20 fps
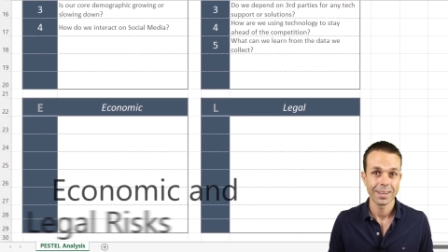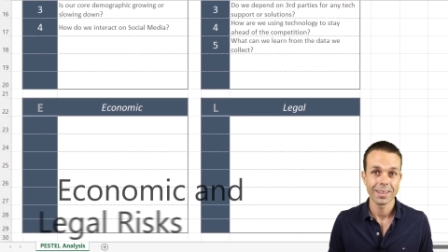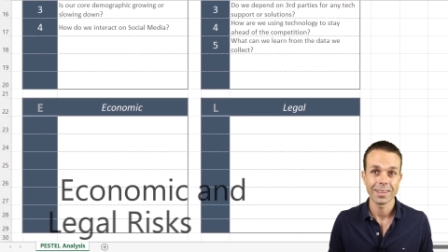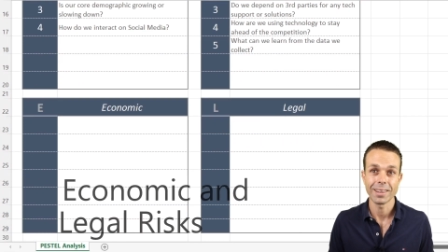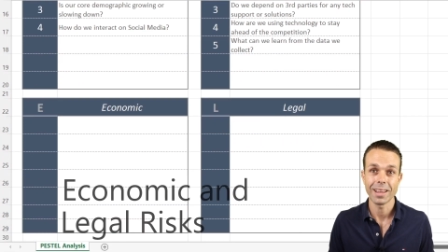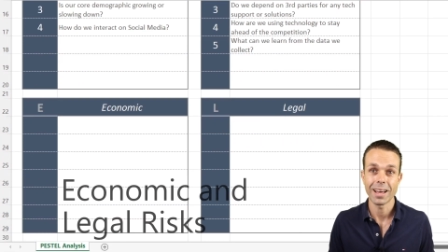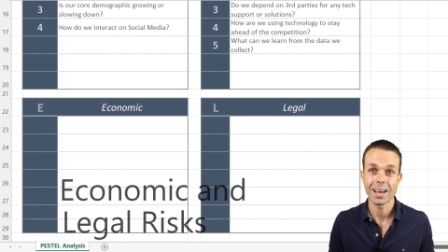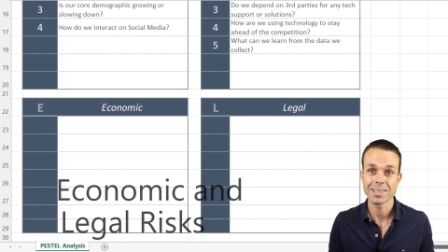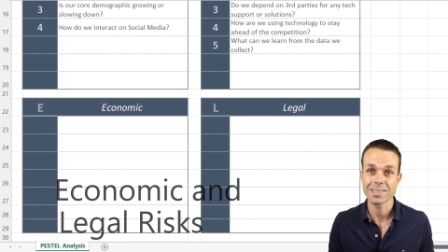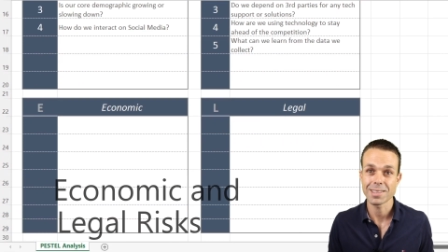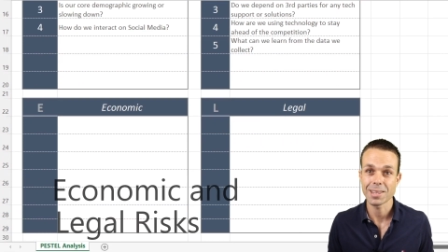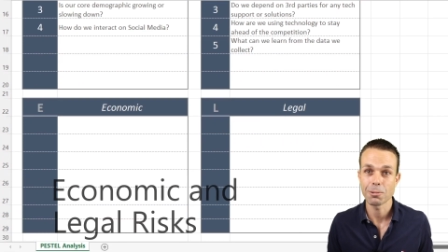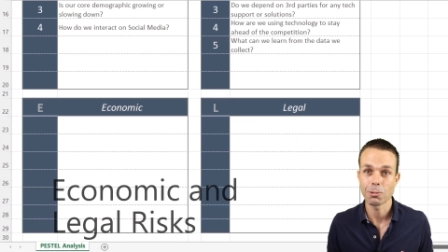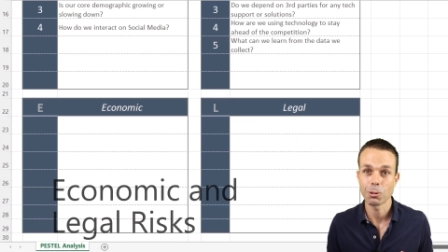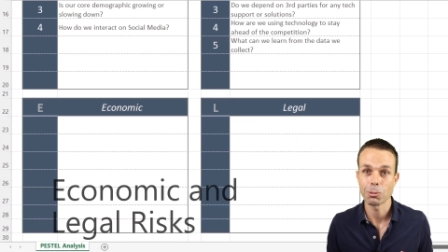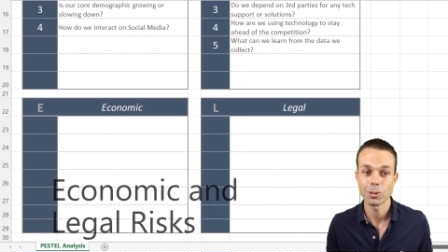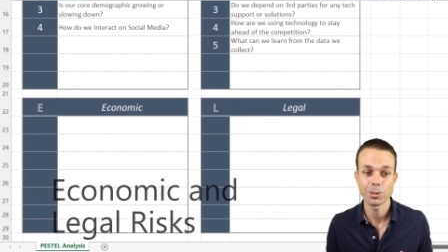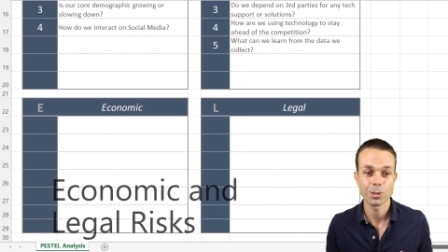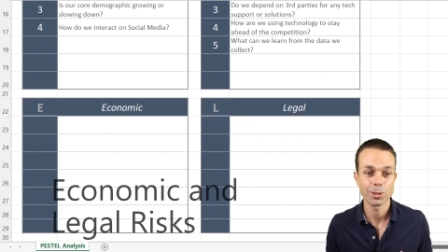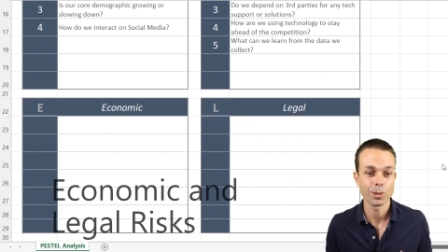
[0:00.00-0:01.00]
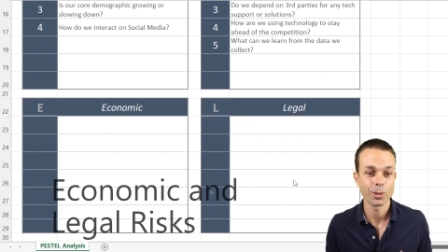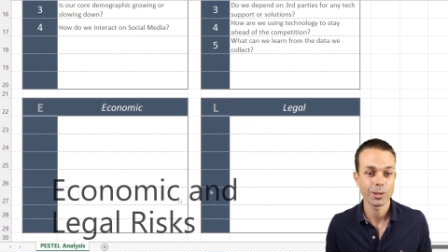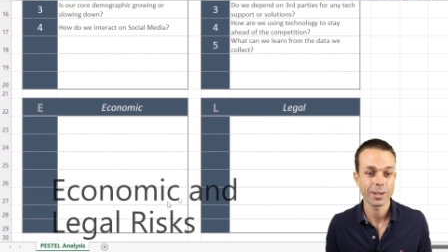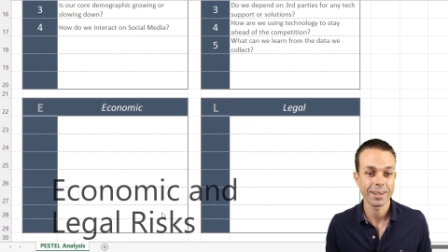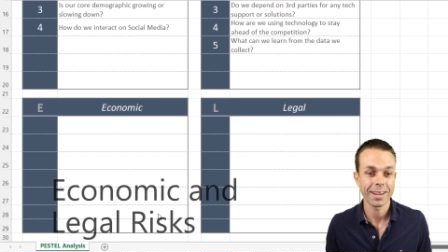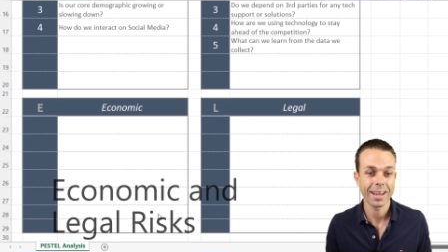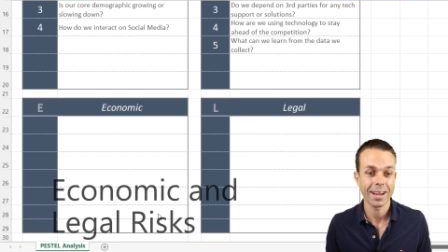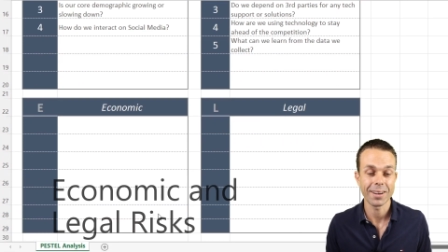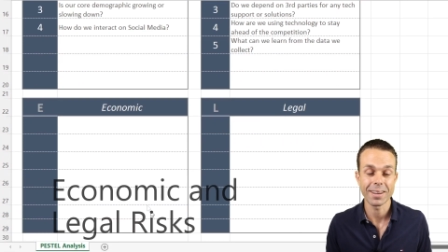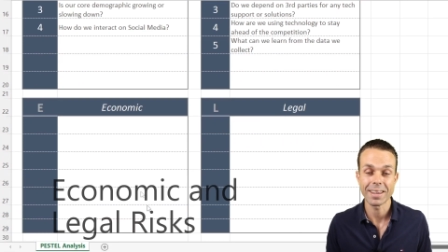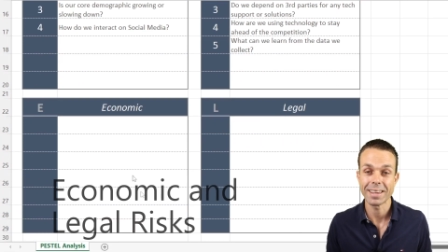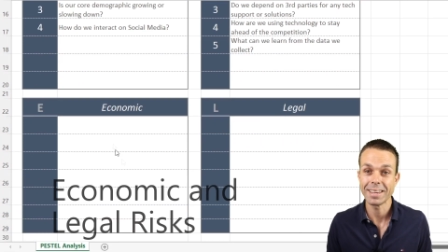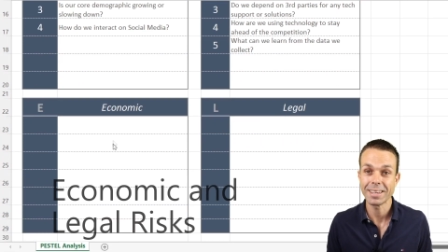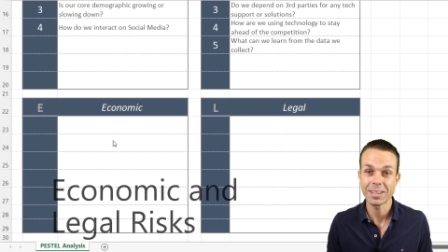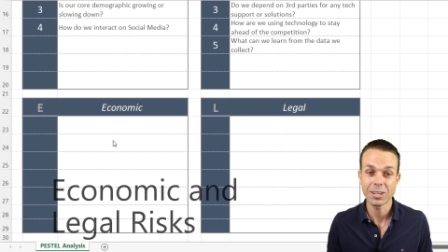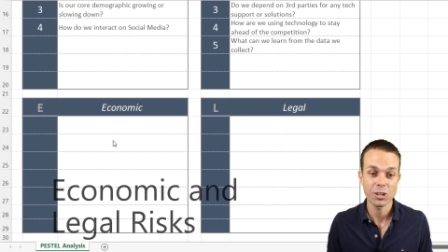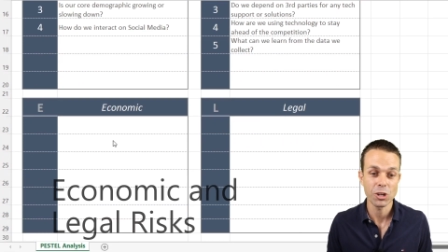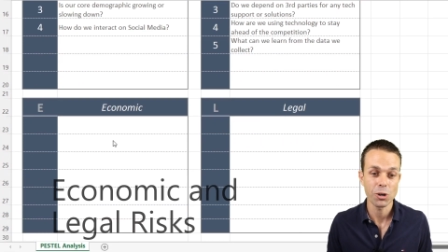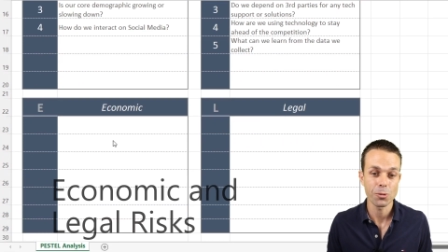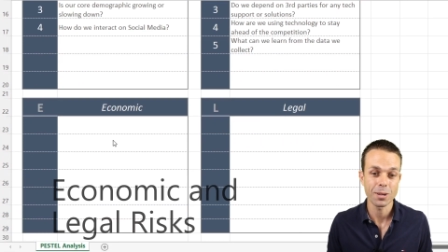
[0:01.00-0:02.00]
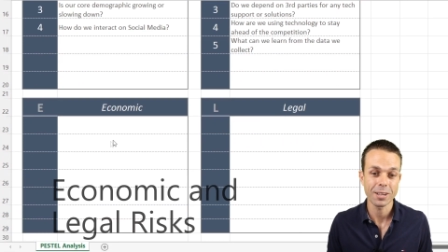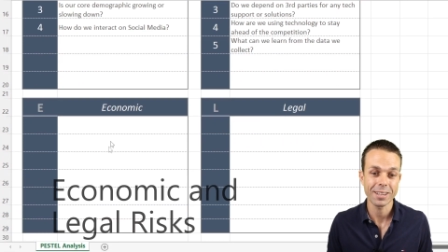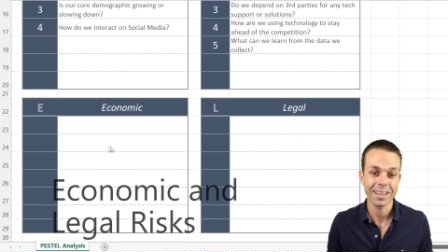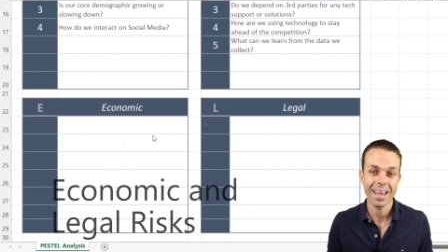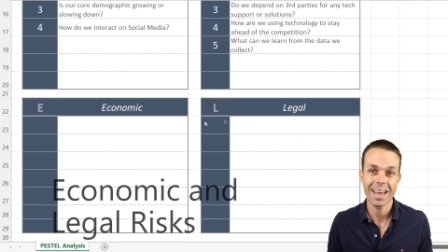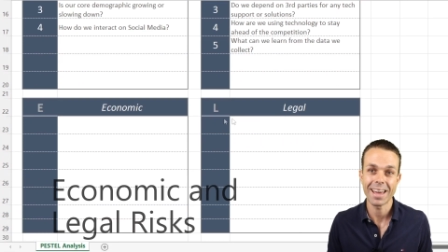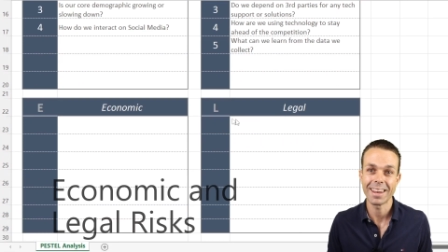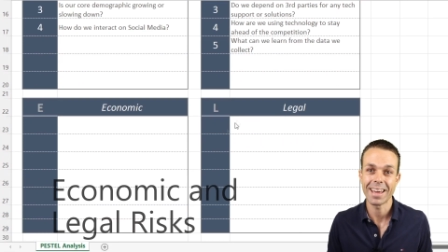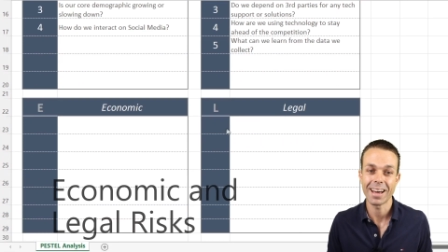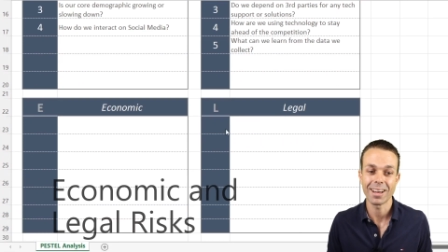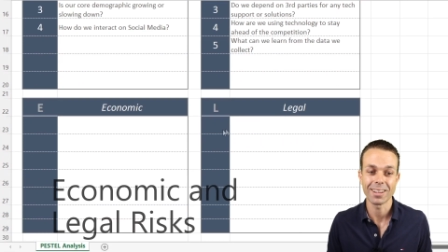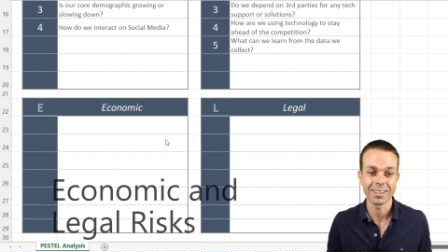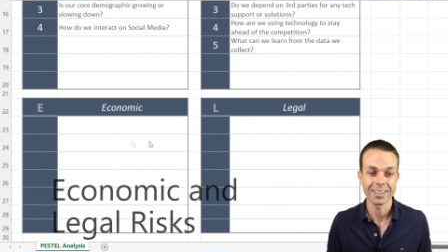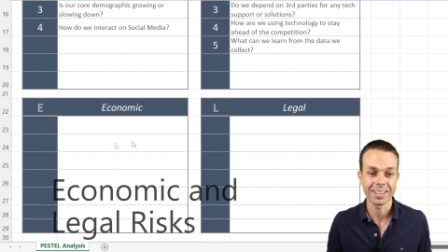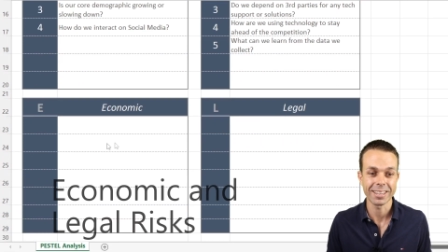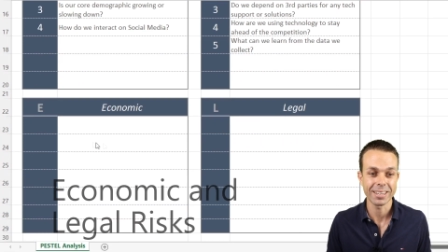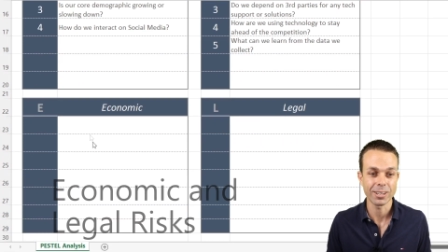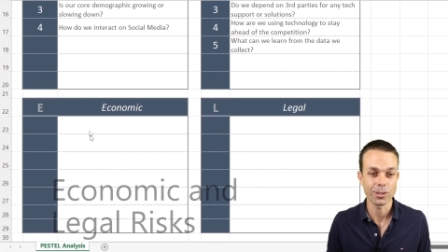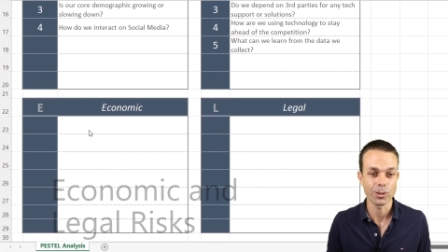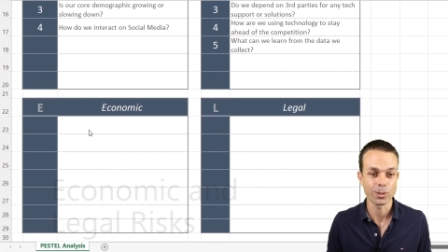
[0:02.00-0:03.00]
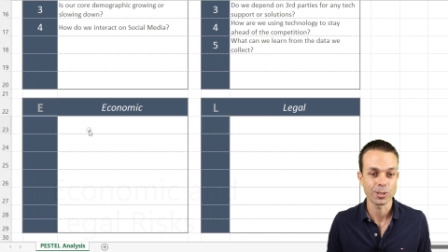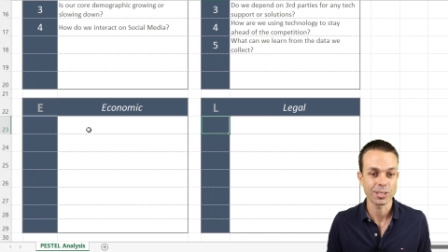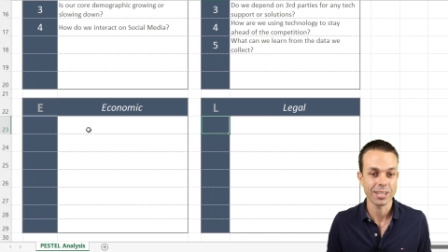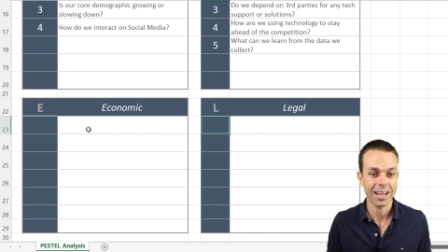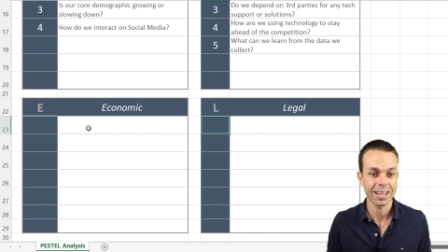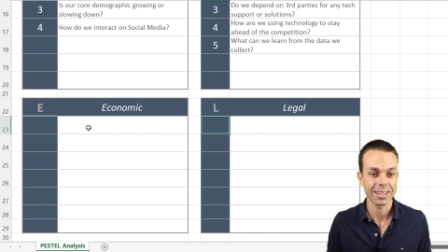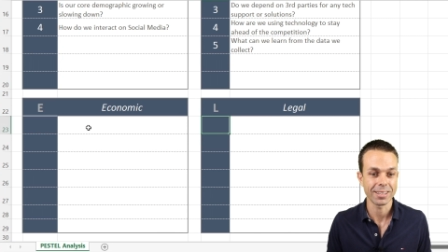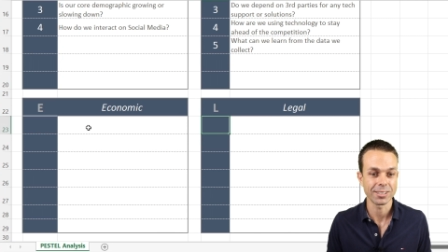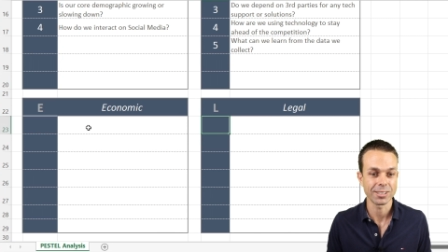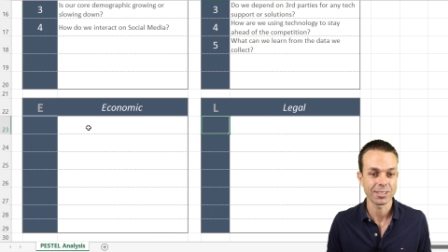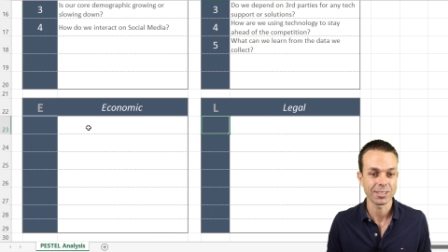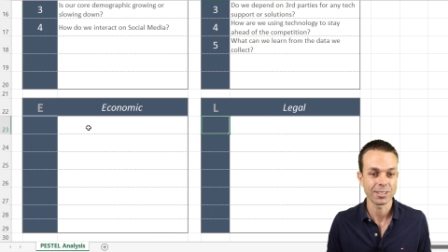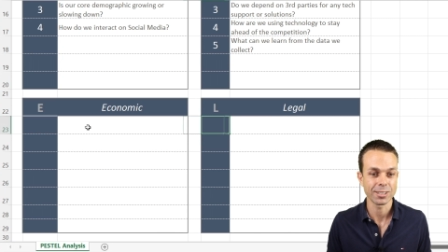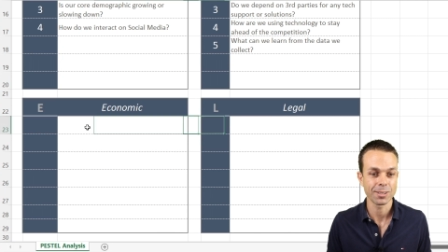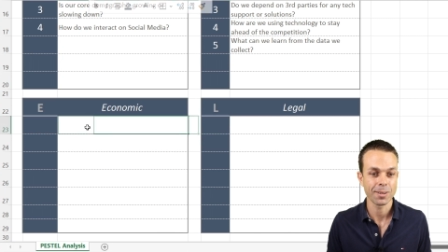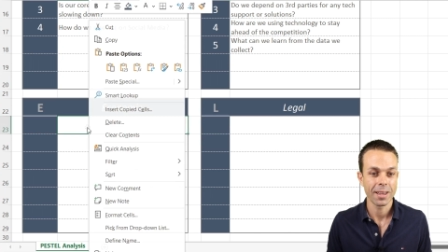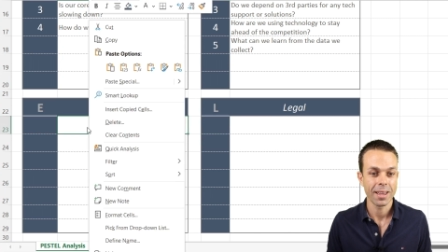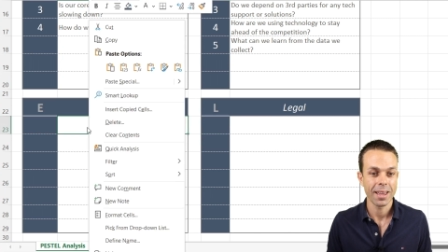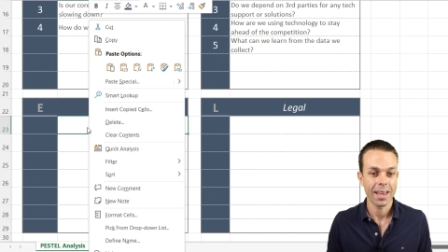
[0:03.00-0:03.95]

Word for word: Lastly, we want to look at our economic and our legal challenges.